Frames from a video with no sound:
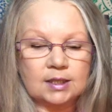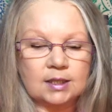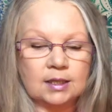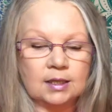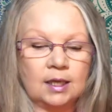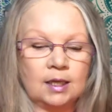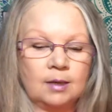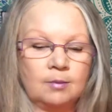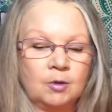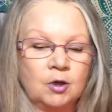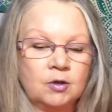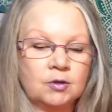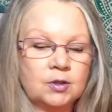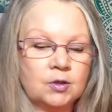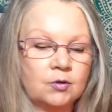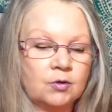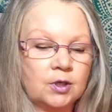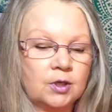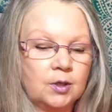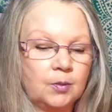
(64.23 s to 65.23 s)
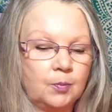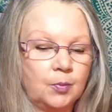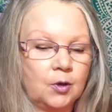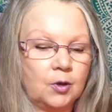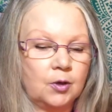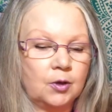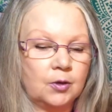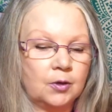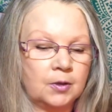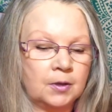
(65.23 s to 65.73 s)
and then I'm also going to
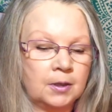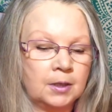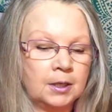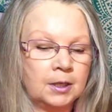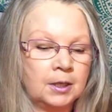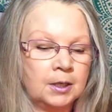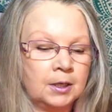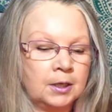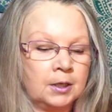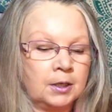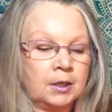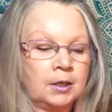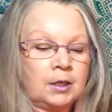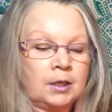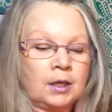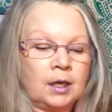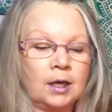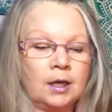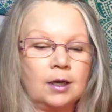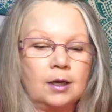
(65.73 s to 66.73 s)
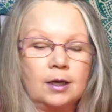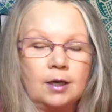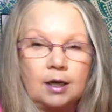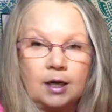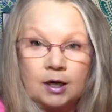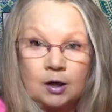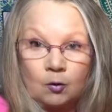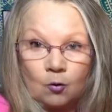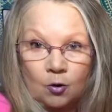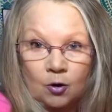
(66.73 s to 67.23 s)
pull
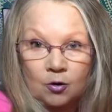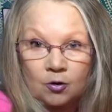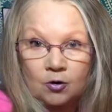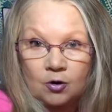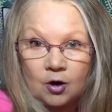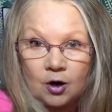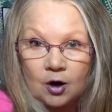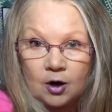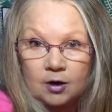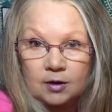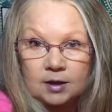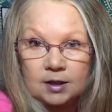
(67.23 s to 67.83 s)
an oracle card.